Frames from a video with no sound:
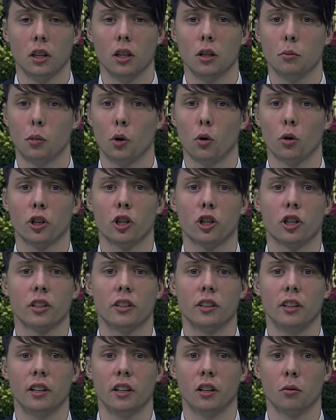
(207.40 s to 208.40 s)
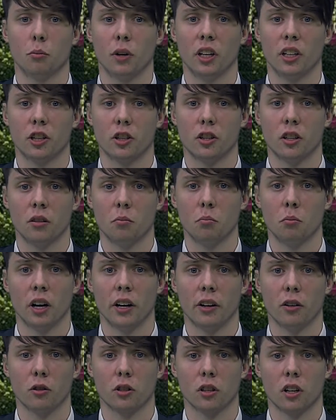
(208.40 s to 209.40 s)
Polish Interior Minister
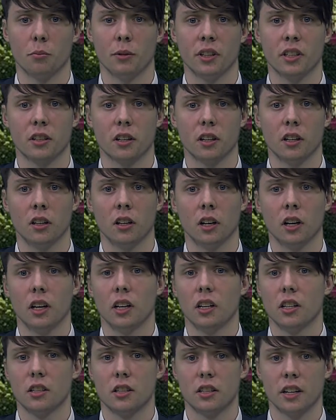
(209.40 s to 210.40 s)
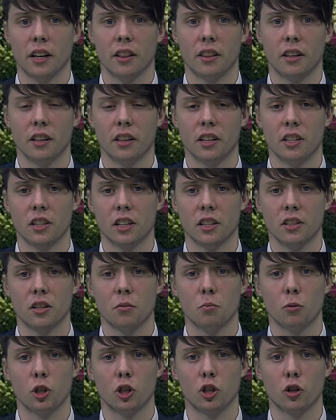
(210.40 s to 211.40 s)
Mariusz Kaminski said that the system
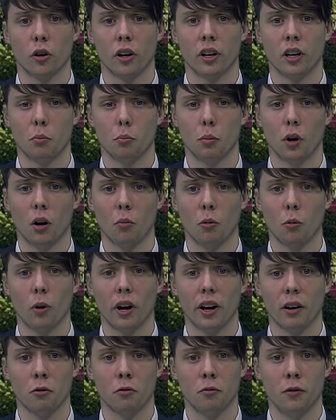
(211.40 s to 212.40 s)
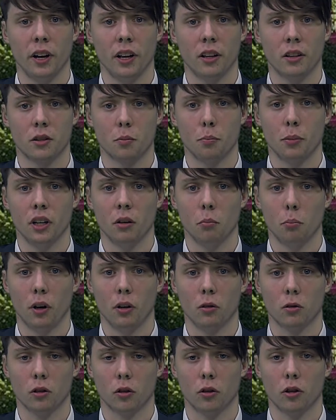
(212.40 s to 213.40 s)
would join a barbed wire fence being
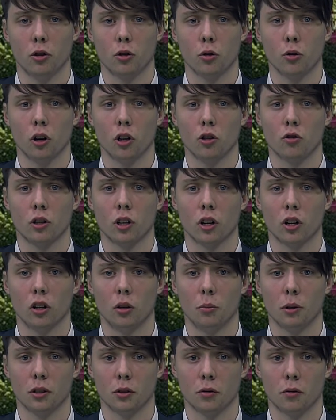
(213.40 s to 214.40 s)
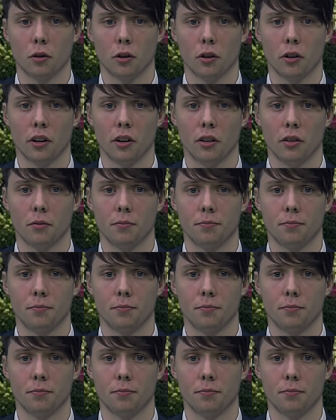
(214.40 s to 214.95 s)
built on the 200-kilometre frontier.